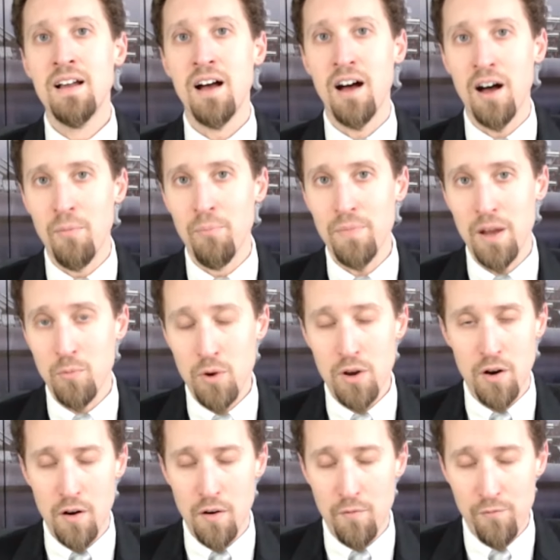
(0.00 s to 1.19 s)
Um, and we
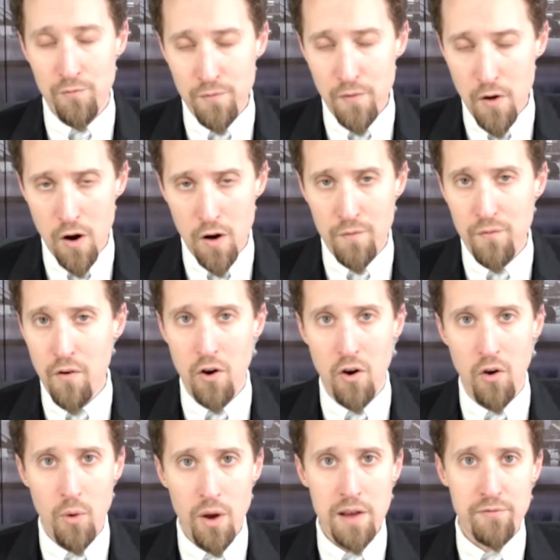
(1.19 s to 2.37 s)
are far, far
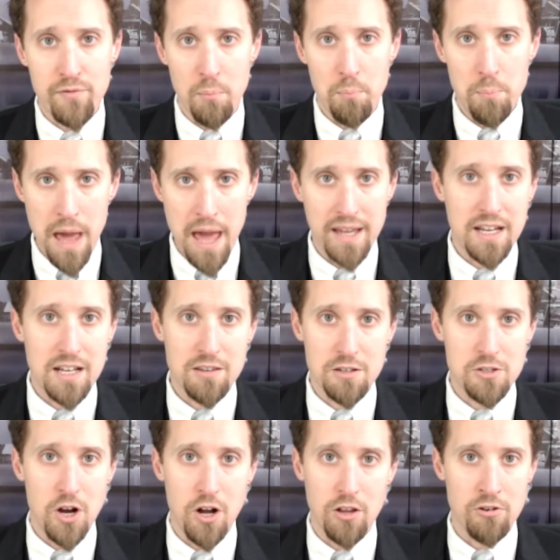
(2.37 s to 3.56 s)
away from pegging the
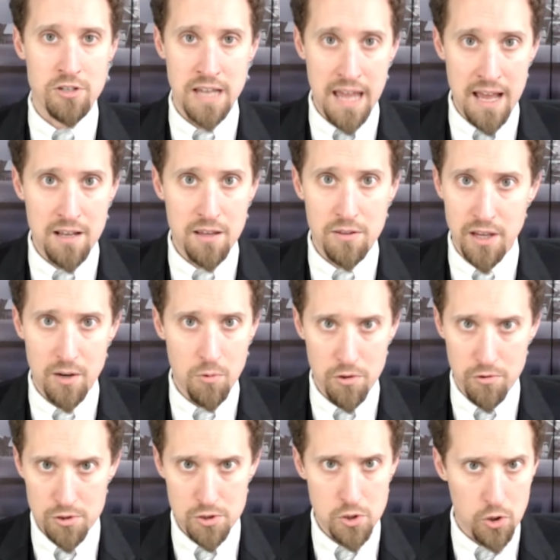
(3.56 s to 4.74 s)
dollar to anything,
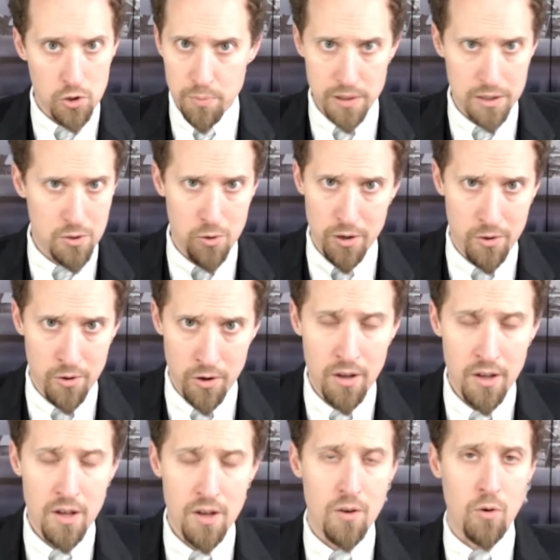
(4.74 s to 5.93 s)
whether it's gold, Bitcoin, or
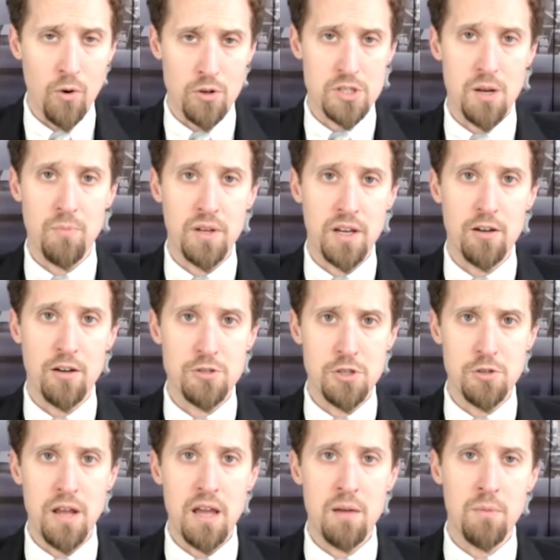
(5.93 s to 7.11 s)
or something else,
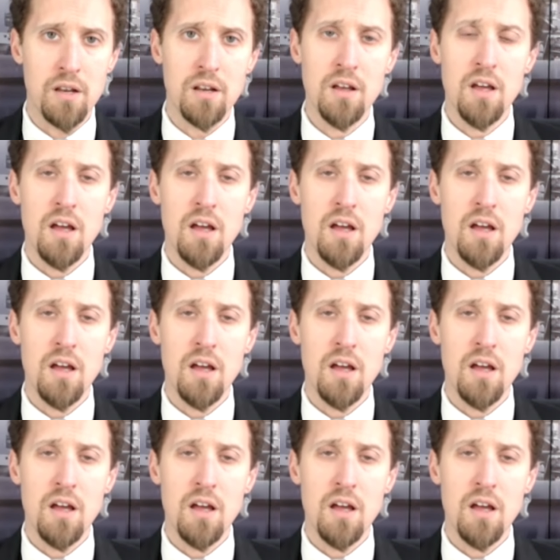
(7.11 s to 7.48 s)
you name it.